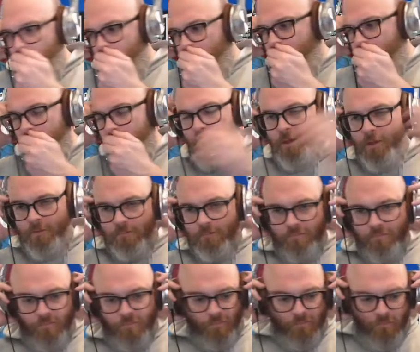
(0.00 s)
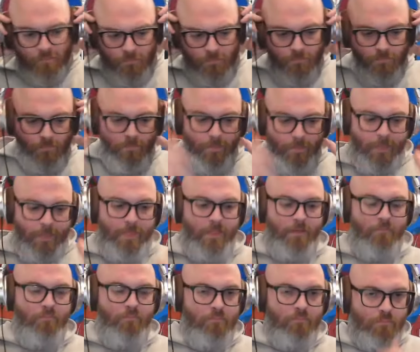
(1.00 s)

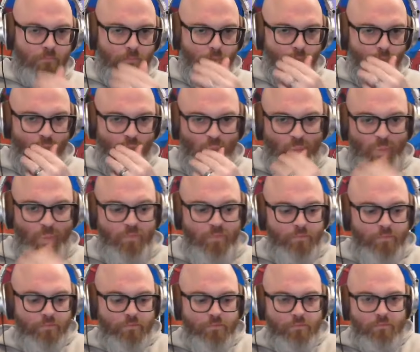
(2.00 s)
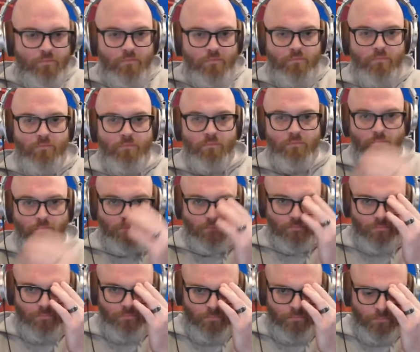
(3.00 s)

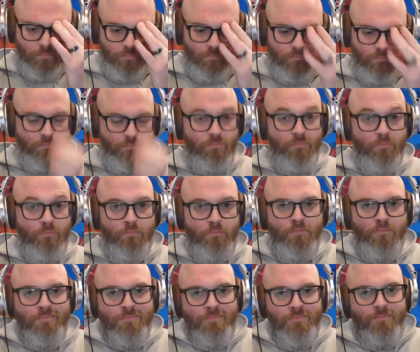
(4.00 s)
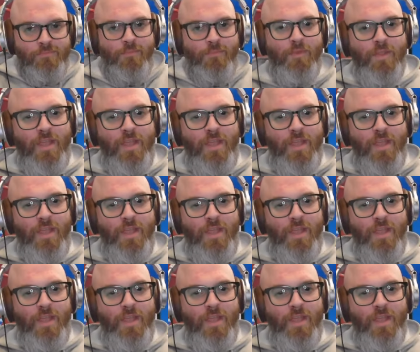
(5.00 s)
No words are spoken by the person on screen.